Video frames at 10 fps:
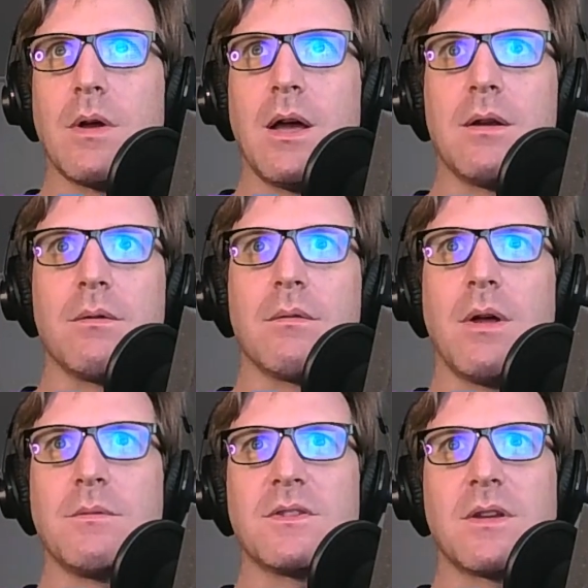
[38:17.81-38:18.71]
I don't.
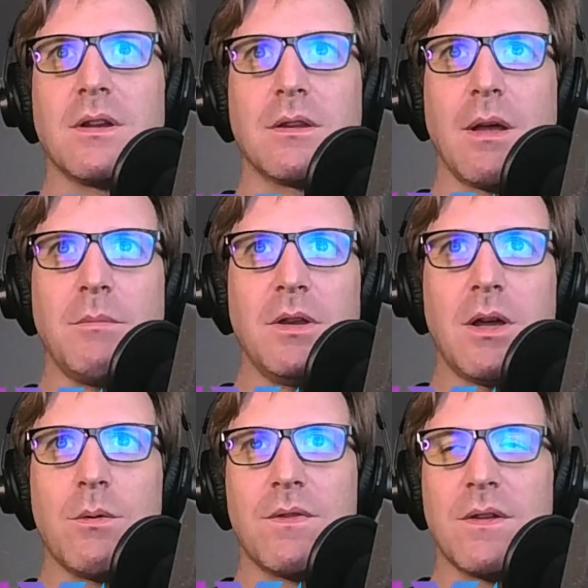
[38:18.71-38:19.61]
I'm gonna go
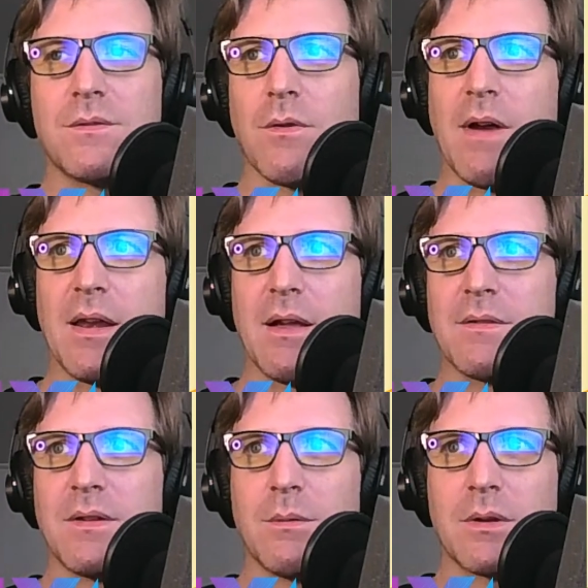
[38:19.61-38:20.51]
with this for right now and
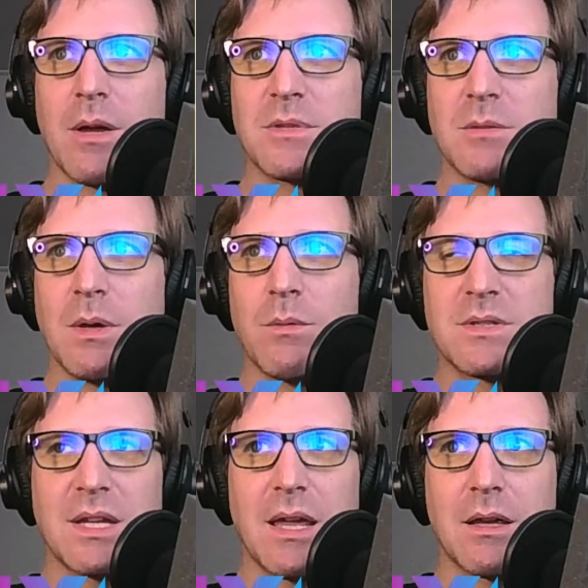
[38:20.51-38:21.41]
see what comes to me
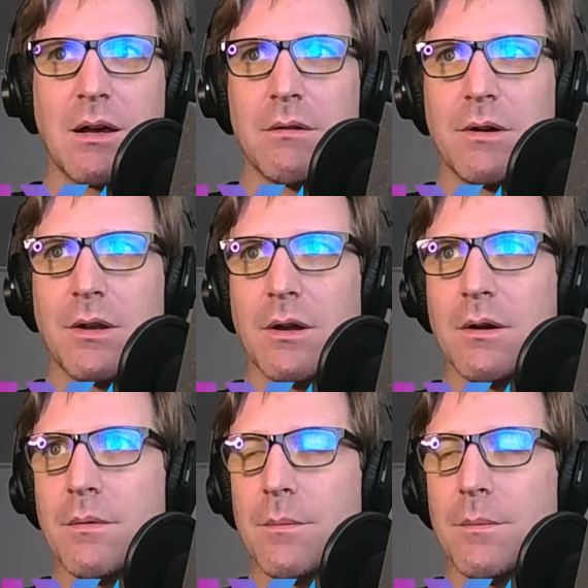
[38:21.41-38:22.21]
once I get color in here.